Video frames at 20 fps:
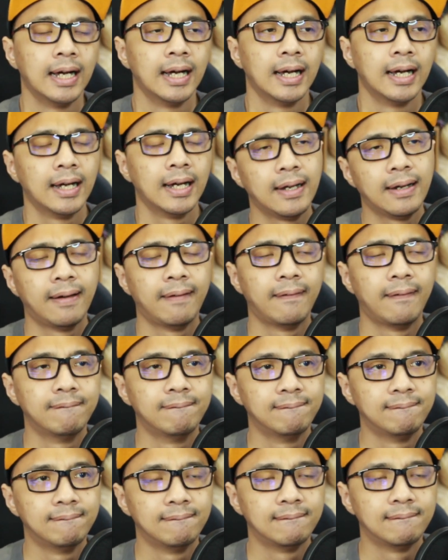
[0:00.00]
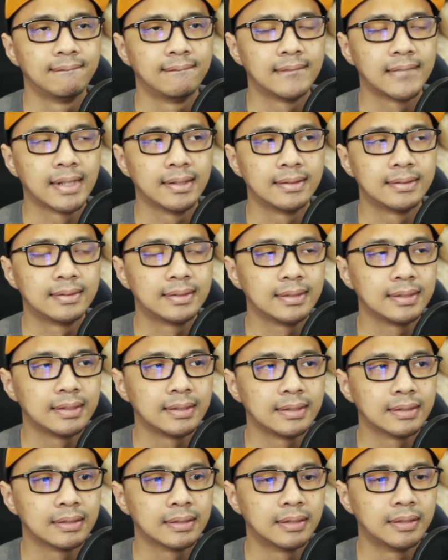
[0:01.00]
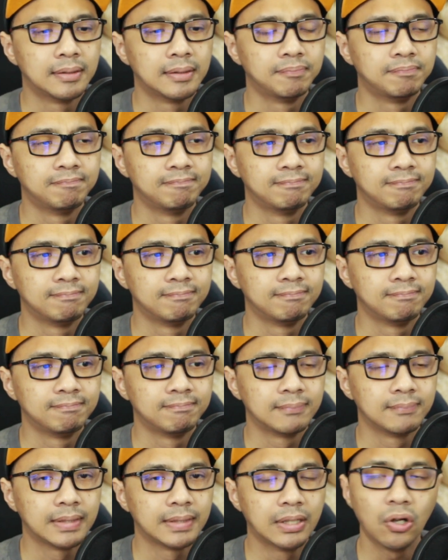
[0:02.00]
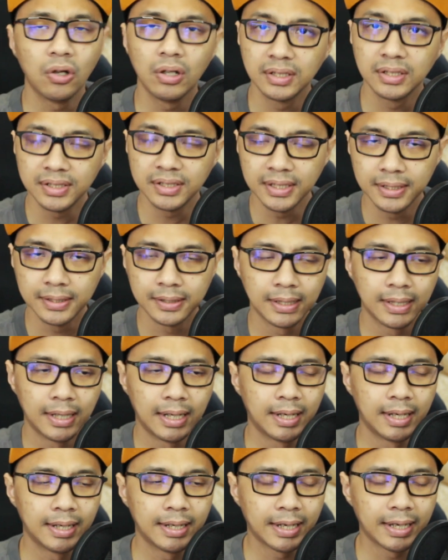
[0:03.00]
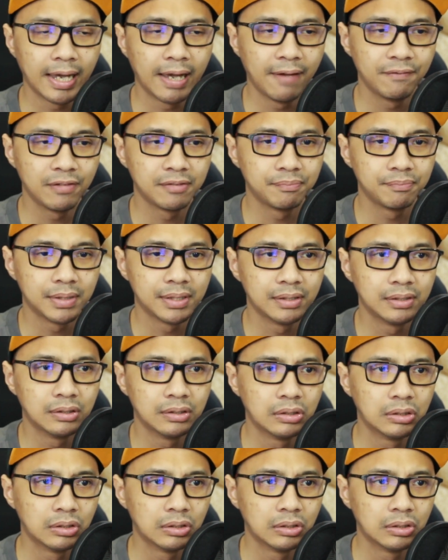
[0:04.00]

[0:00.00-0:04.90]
Um, let's see. Um, in all honesty, I haven't been